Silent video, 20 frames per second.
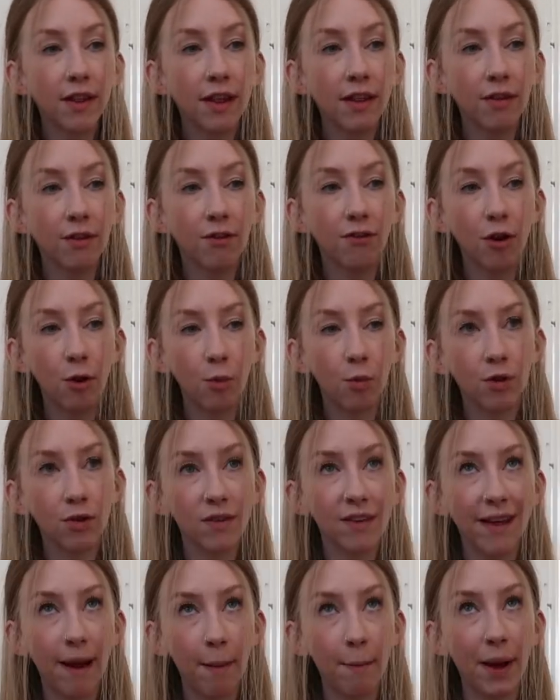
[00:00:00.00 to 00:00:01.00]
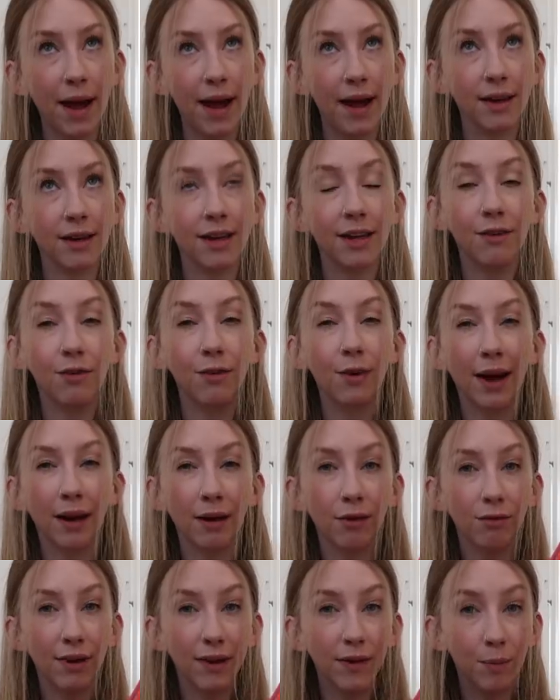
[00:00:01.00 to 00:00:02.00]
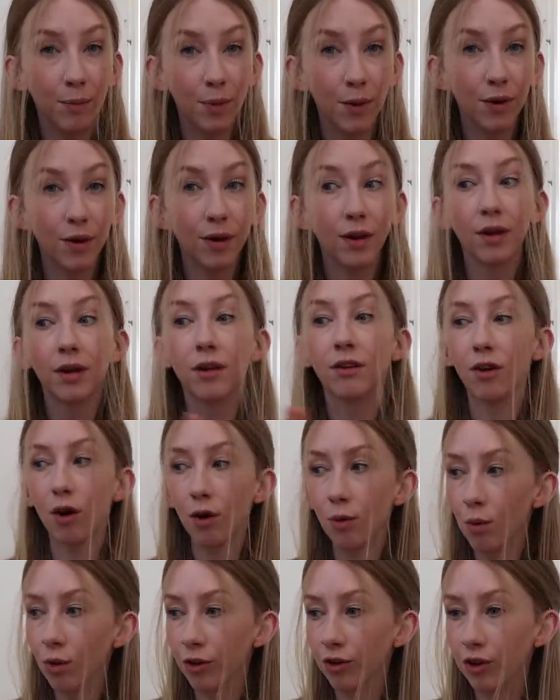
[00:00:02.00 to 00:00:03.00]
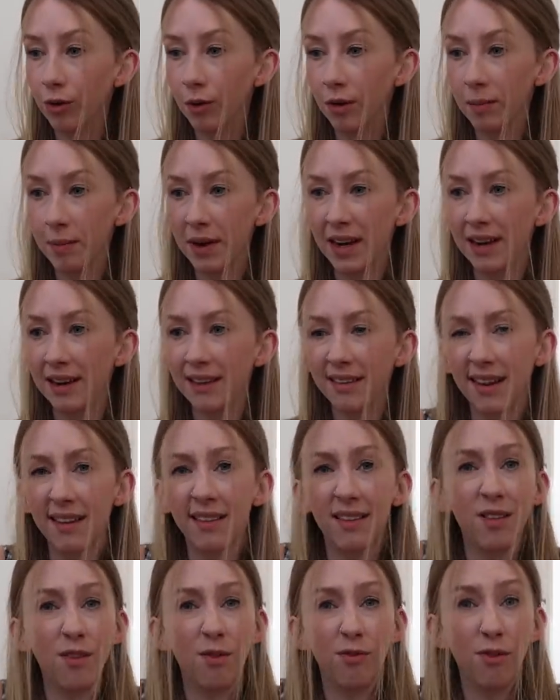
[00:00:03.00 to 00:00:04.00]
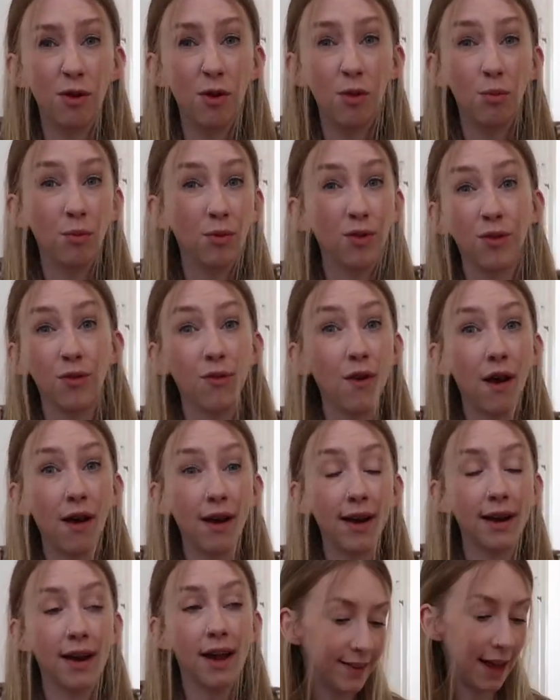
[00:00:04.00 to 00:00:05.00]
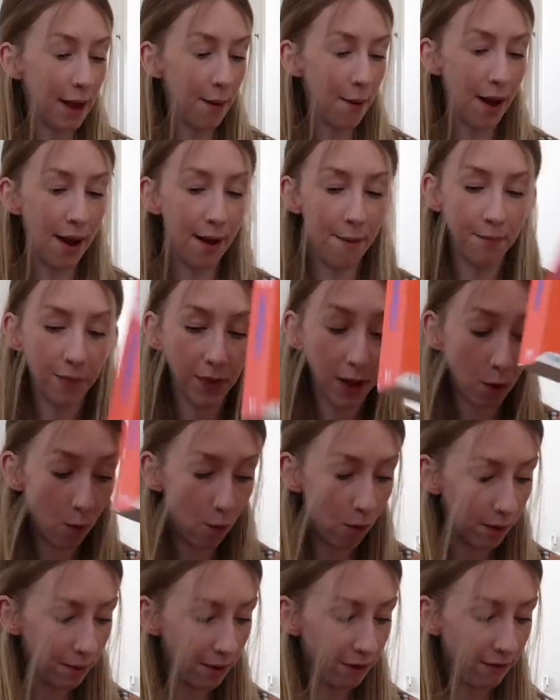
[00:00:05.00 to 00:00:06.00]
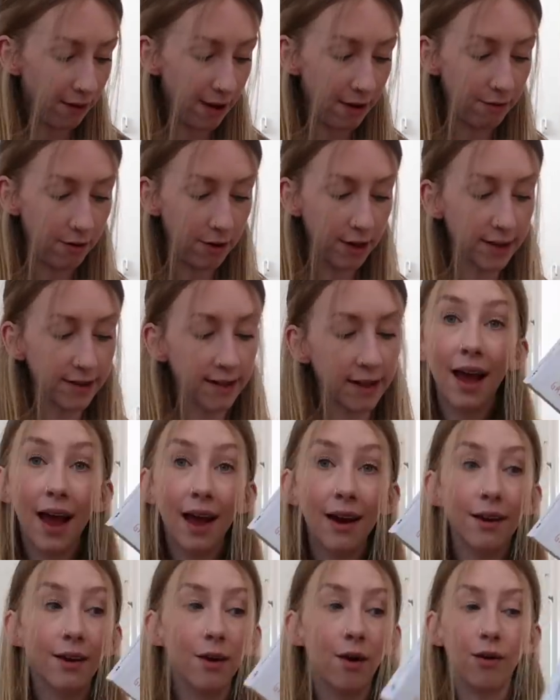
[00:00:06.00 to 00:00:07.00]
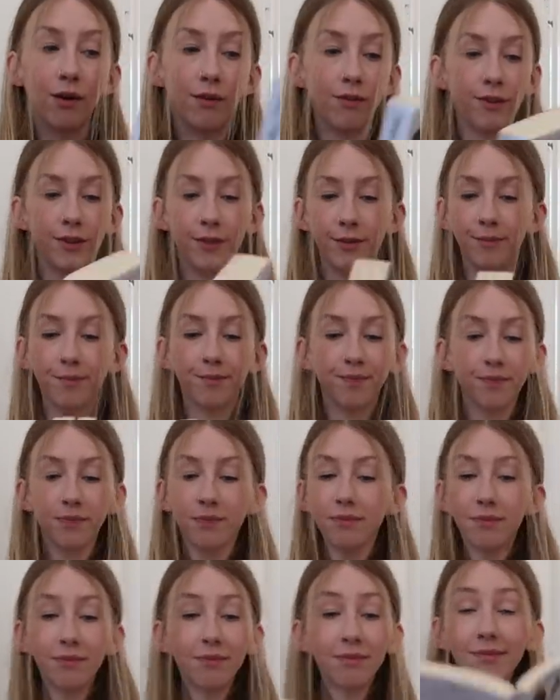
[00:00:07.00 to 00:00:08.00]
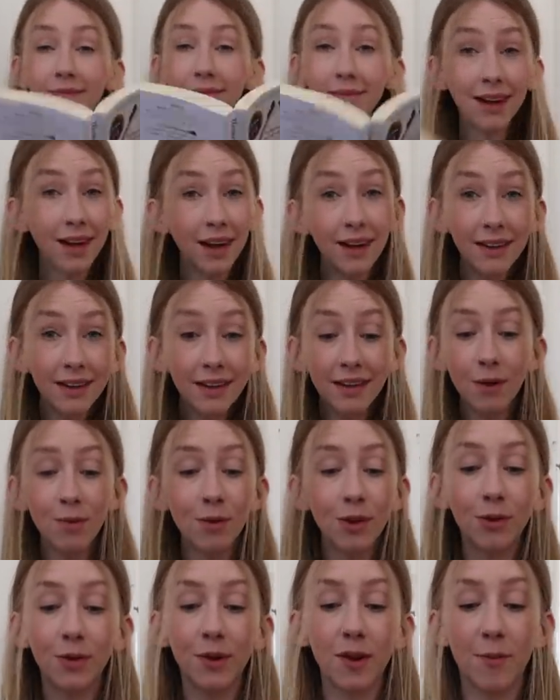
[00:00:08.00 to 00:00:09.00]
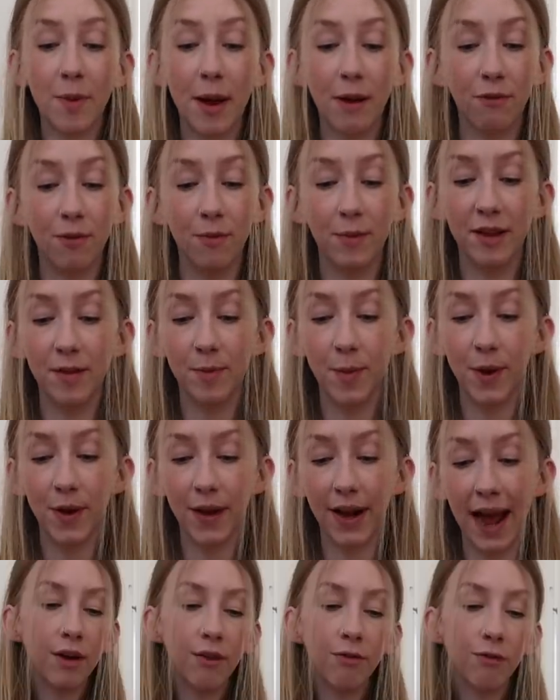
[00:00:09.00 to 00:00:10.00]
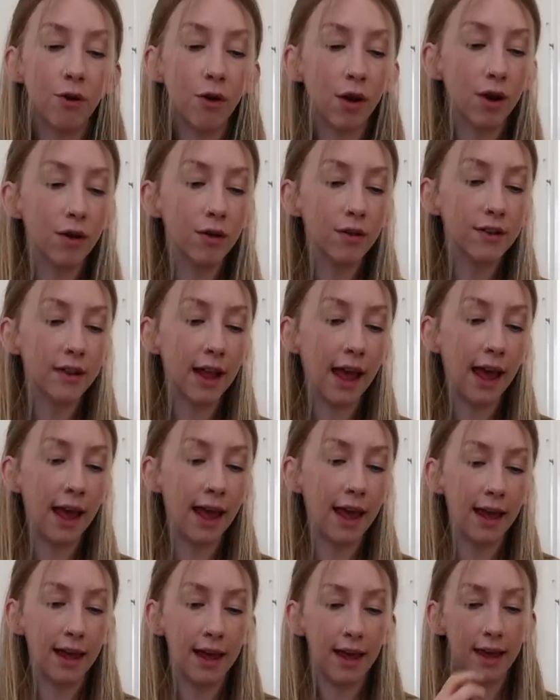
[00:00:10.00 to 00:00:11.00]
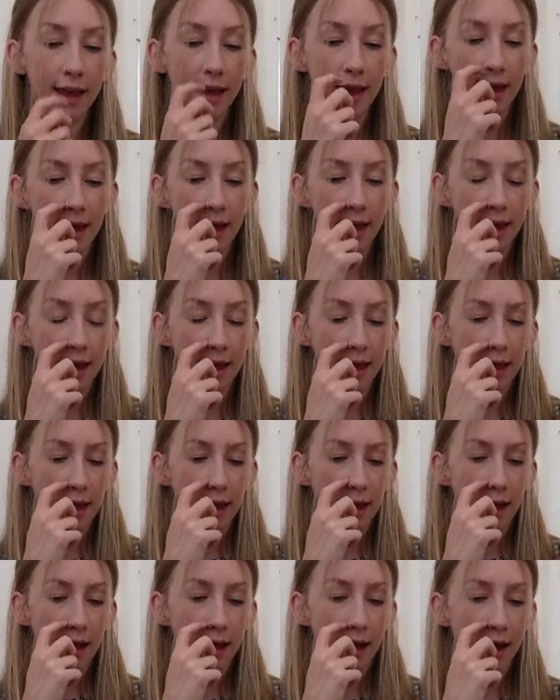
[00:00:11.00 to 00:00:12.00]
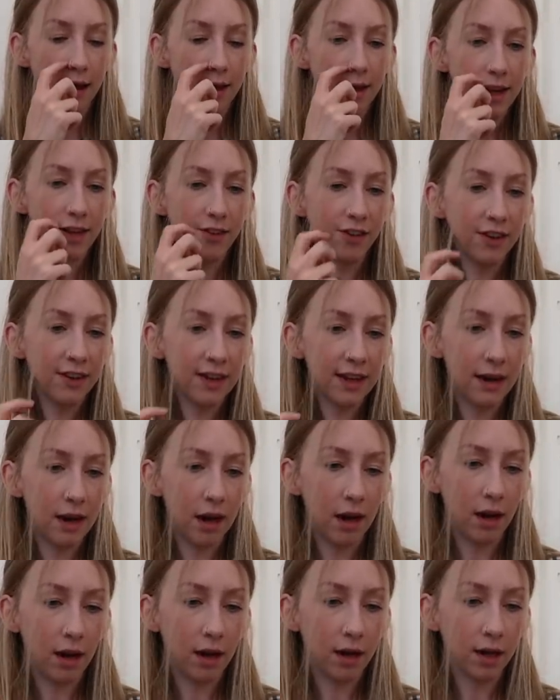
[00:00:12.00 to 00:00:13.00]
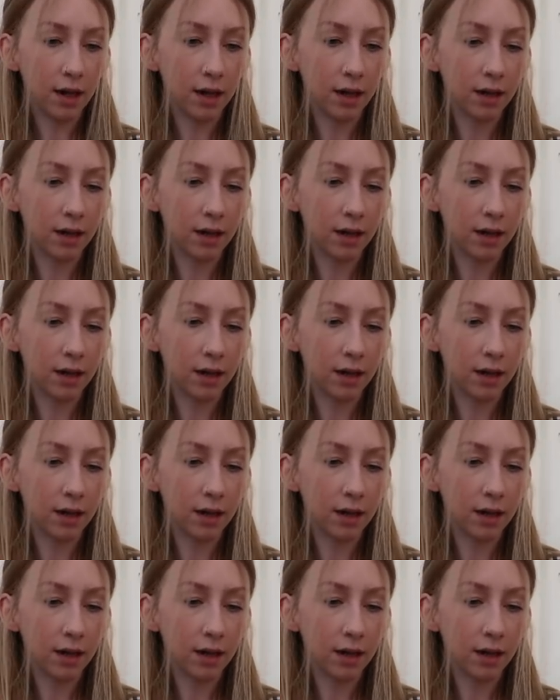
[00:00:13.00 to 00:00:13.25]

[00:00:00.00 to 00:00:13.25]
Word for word: think the film was that bad if you hadn't read the book. Doug watched it with me and he said the film was fine. So um, one of my favourites, Eleanor Oliphant. I didn't know what to expect from this book. It follows a, I think she's in her